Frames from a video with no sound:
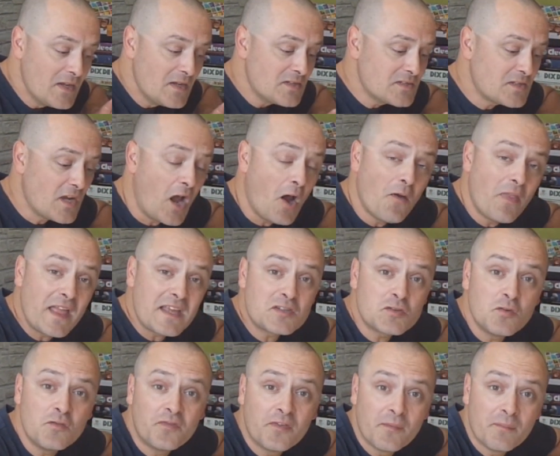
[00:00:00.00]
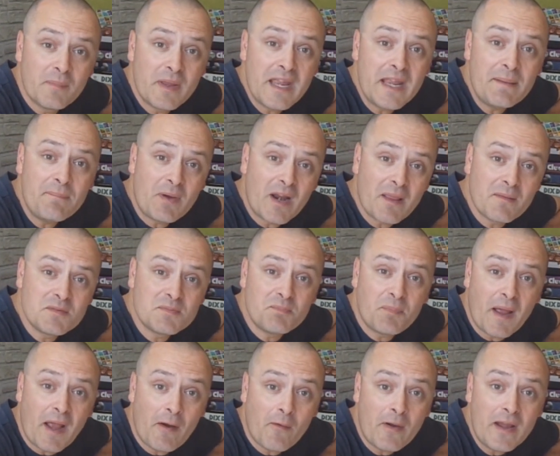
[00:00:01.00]
So that's all from me. My name's
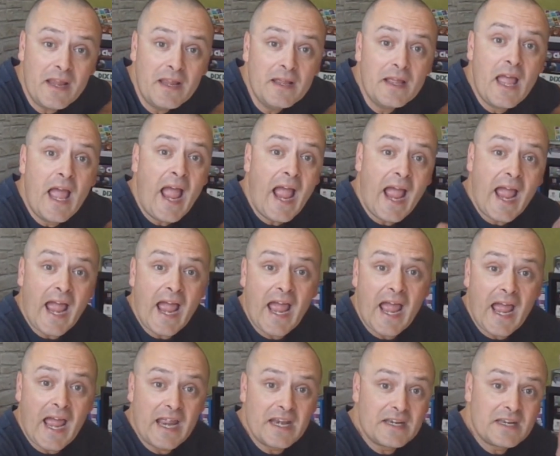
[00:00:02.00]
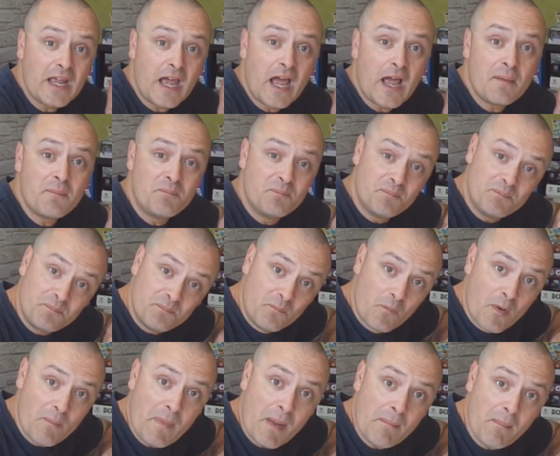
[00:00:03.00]
Barry, and uh,
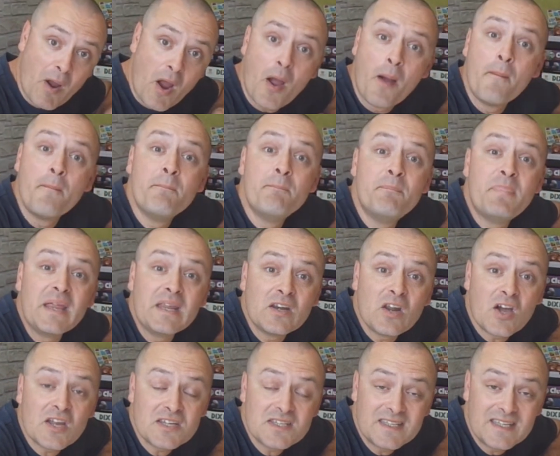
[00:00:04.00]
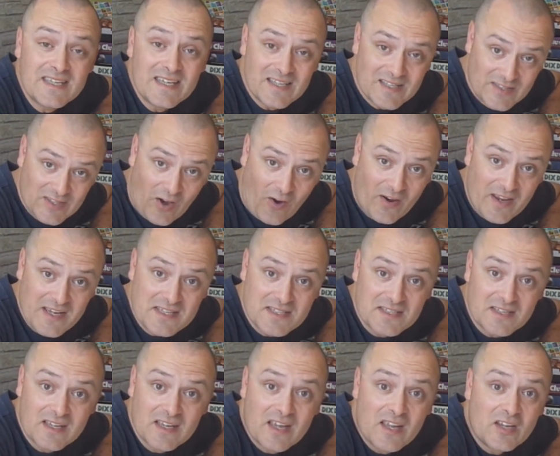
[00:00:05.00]
remember, be nice to your
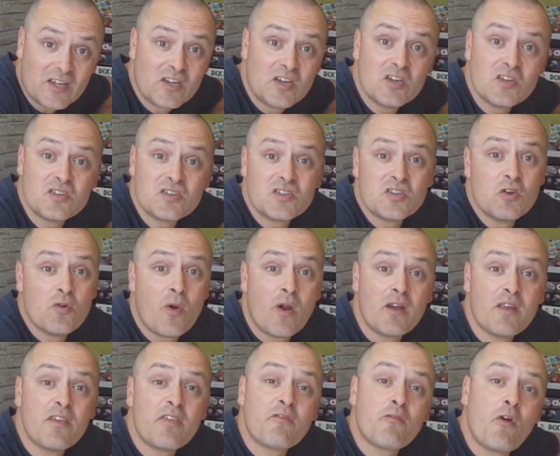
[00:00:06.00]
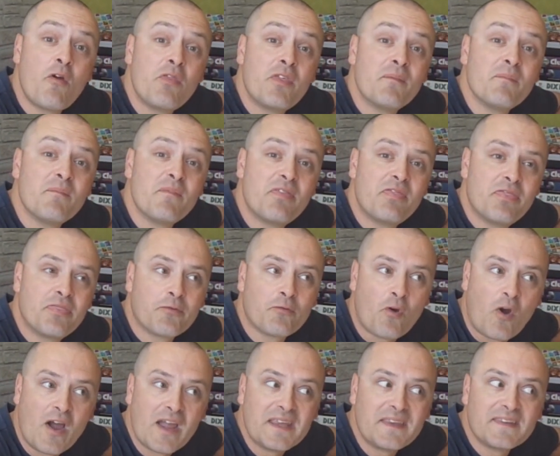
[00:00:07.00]
dice because you only throw them
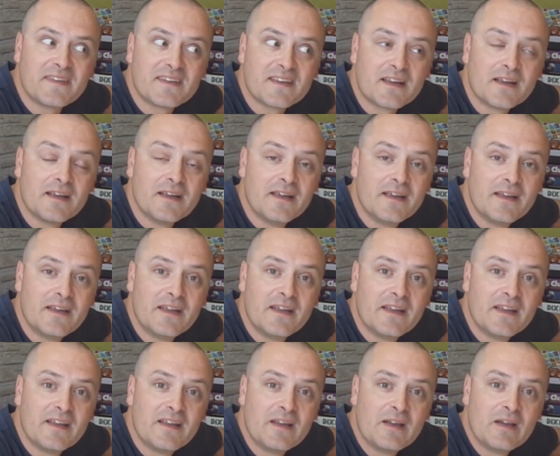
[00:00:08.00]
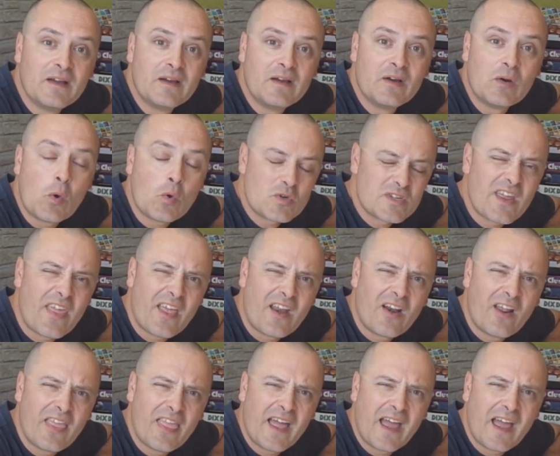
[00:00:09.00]
thrice, or something like.